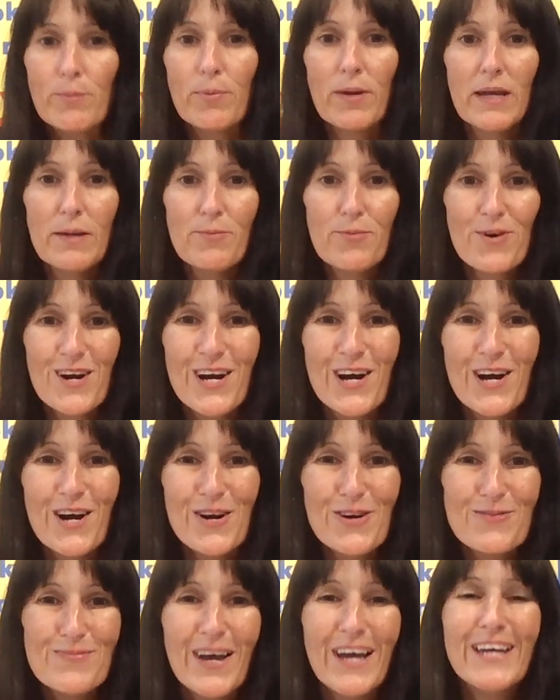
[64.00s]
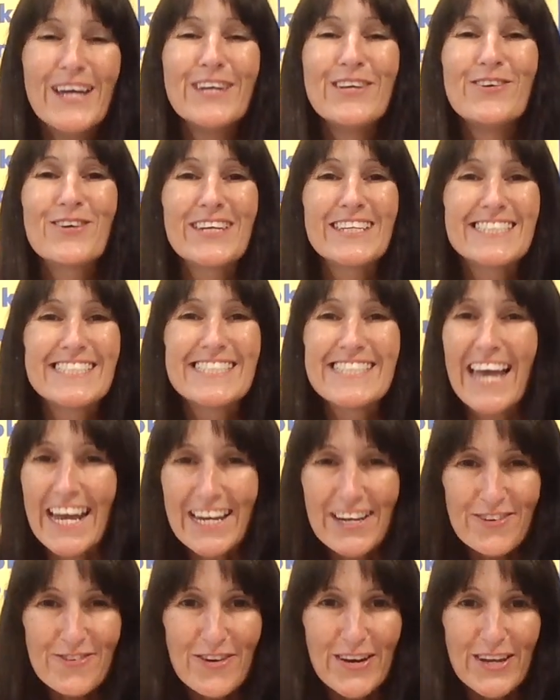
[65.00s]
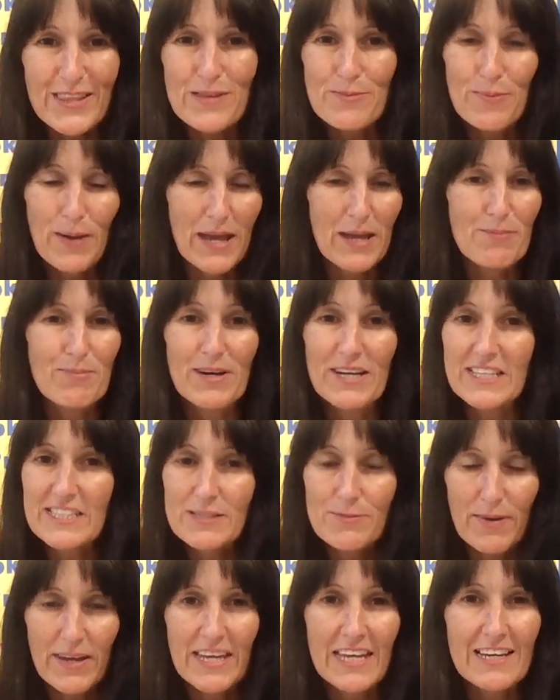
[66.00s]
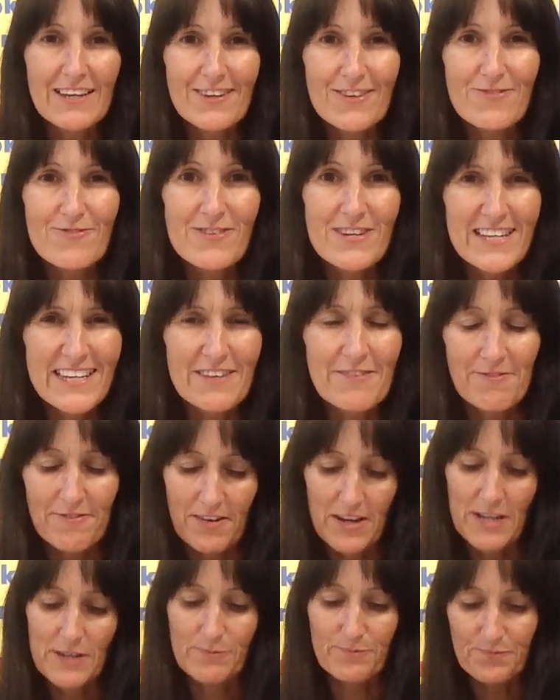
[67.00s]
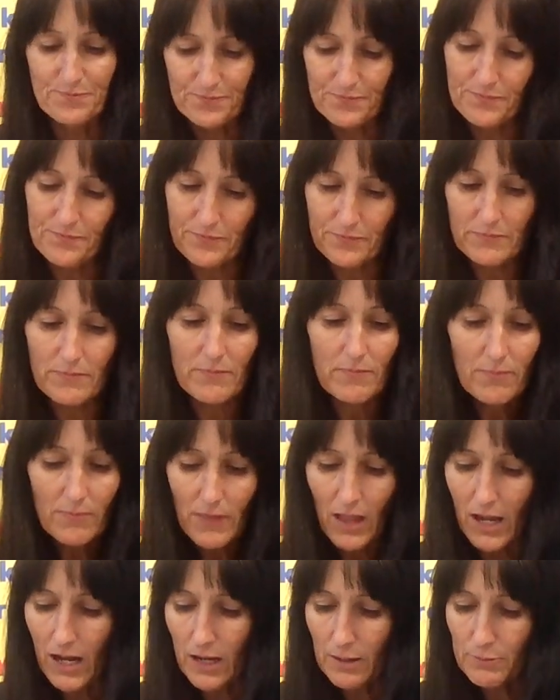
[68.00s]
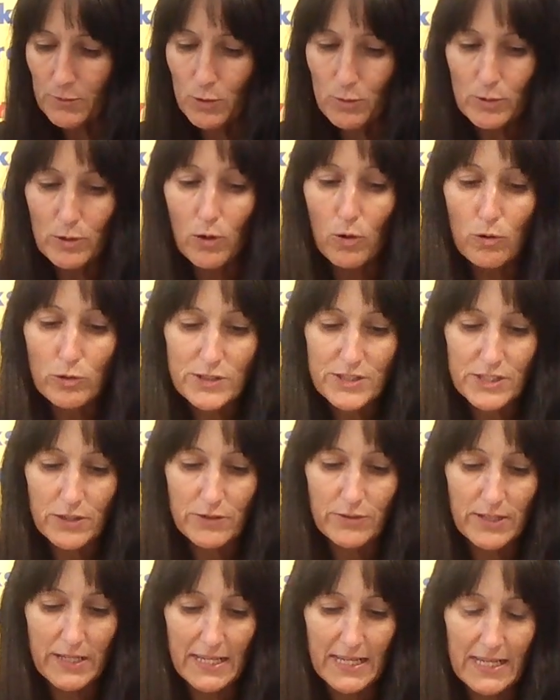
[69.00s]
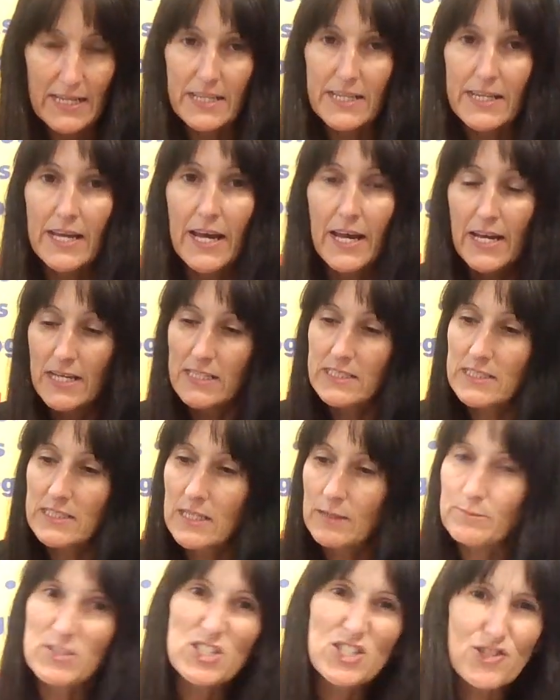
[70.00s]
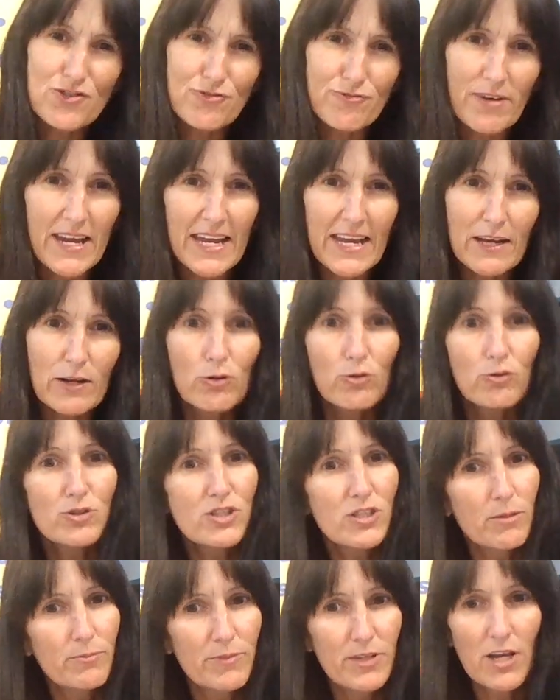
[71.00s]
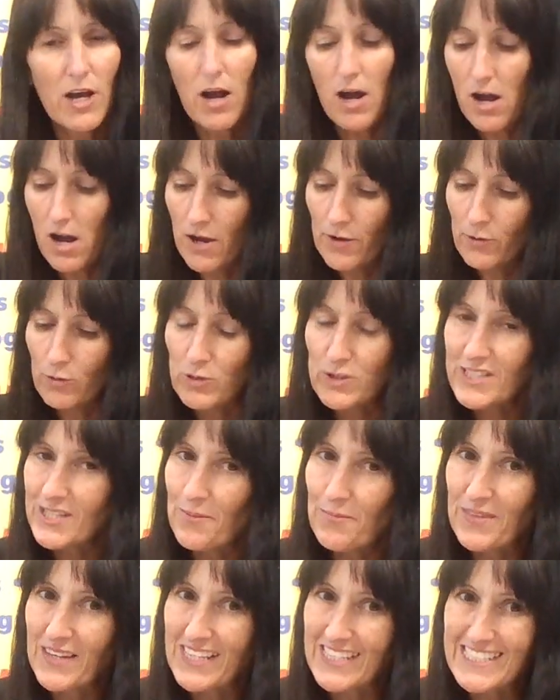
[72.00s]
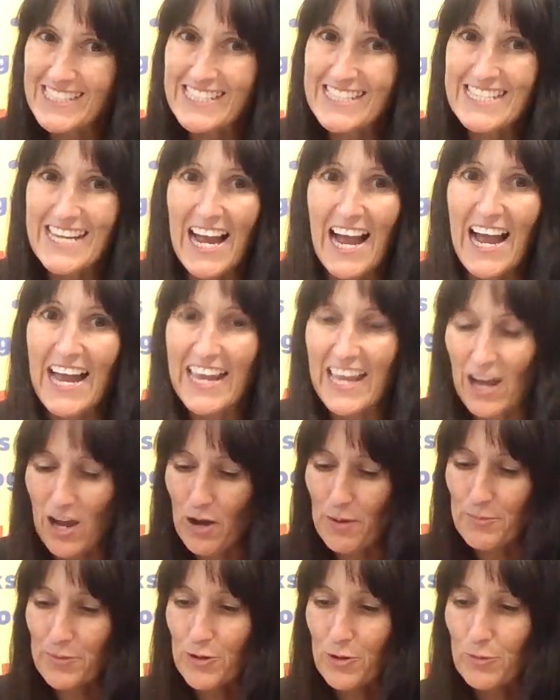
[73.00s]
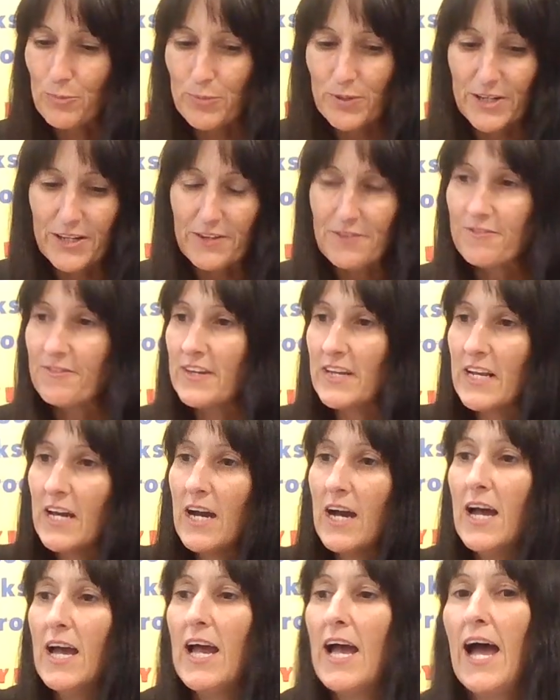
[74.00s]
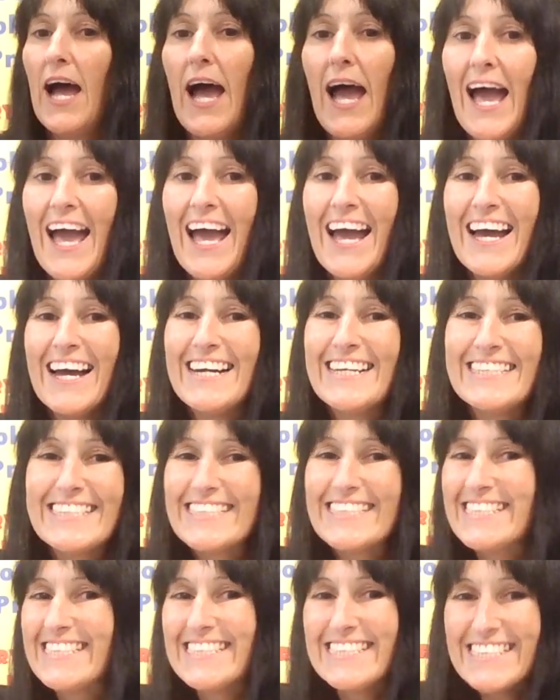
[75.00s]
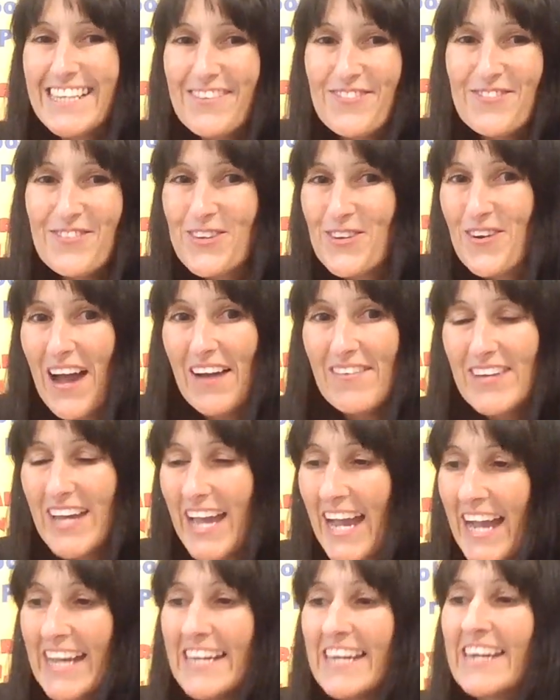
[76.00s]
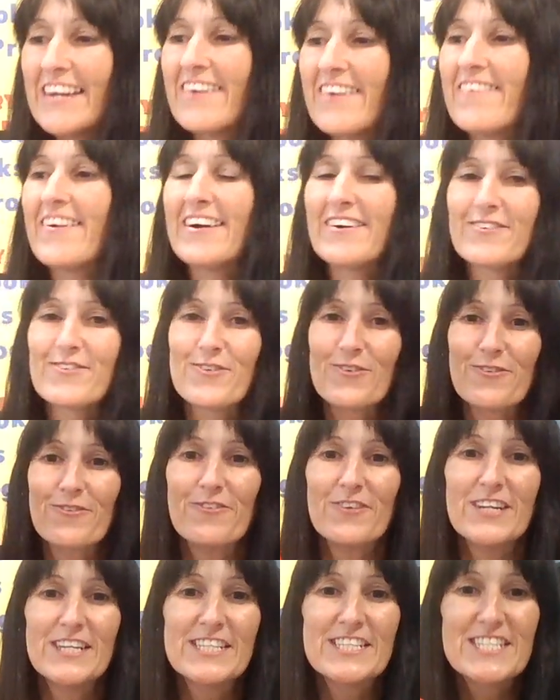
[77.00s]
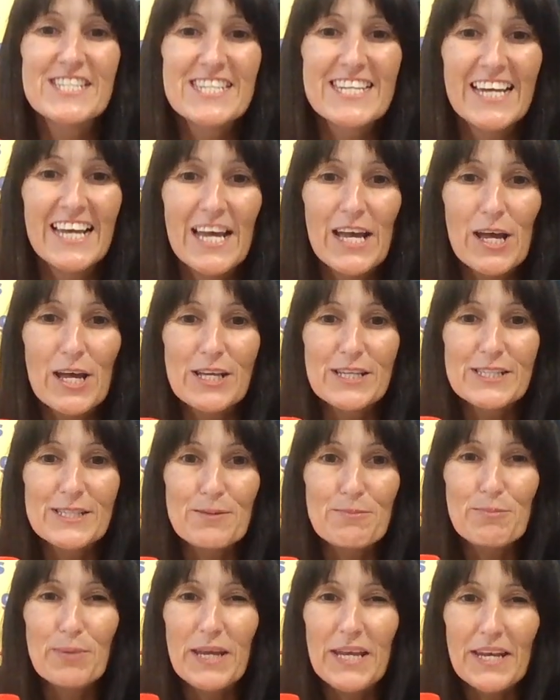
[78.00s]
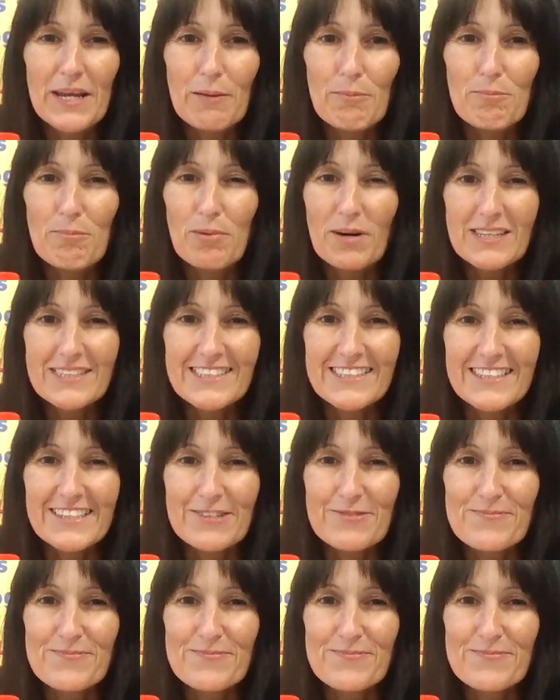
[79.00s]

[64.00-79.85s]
paper at home, you can decorate the paper to make it look really fun. You will also need some string or some yarn or something to tie up your bird feeder. And if you have it hanging around your fridge, some peanut butter